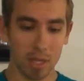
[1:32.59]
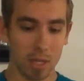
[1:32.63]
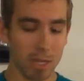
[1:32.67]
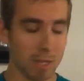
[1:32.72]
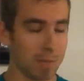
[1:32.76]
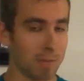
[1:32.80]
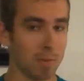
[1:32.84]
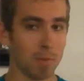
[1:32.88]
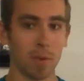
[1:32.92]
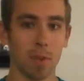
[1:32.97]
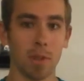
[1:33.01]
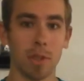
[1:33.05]

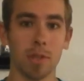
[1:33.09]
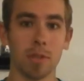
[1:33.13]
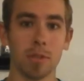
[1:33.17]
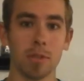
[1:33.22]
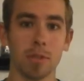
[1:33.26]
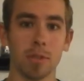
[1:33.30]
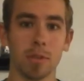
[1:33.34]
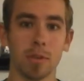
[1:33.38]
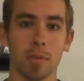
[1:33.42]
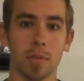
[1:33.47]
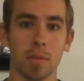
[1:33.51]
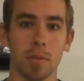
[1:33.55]
it's been quite the
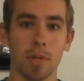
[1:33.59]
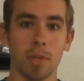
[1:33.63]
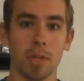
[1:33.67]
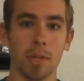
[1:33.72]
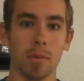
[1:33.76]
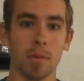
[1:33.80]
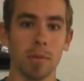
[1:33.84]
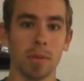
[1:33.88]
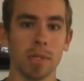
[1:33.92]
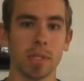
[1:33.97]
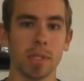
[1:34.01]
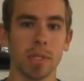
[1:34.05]
interesting week. It
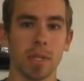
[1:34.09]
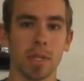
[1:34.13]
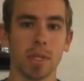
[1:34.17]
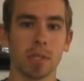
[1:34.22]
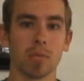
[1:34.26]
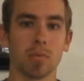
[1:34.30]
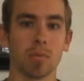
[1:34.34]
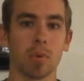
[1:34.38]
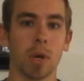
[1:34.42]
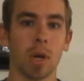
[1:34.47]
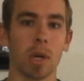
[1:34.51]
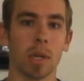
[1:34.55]
wasn't as
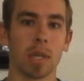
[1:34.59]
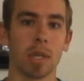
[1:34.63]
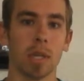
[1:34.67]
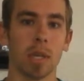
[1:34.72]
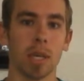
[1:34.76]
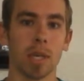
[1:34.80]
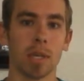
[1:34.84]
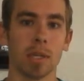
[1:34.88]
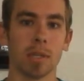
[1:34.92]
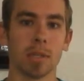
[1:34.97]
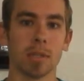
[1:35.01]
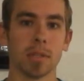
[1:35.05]
rocky
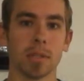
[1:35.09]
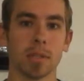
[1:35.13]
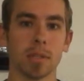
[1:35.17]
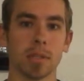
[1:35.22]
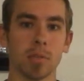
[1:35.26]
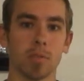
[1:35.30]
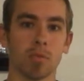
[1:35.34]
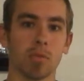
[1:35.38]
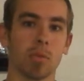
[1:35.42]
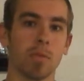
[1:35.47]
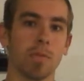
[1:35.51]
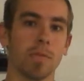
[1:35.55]
as
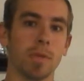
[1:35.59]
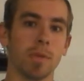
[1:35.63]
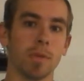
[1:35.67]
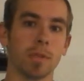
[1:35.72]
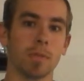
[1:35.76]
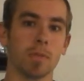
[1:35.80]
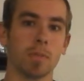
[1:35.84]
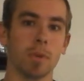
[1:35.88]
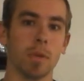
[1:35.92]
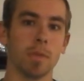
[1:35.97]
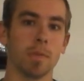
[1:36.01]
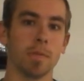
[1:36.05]
the
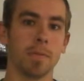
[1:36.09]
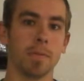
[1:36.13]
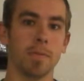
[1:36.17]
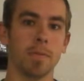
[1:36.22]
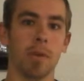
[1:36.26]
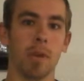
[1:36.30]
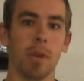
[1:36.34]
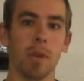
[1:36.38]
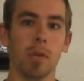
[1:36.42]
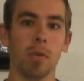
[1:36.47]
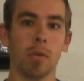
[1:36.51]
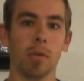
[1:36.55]
previous week from
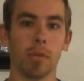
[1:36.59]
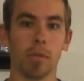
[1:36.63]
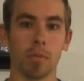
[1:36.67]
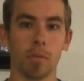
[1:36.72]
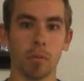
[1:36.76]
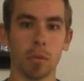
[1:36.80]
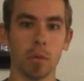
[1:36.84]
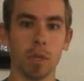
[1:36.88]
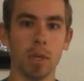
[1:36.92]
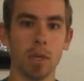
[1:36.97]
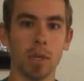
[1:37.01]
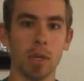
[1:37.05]
video
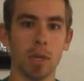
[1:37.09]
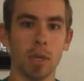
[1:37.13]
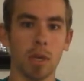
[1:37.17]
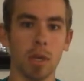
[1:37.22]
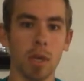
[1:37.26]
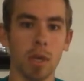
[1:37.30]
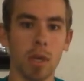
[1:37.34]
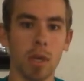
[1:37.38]
3.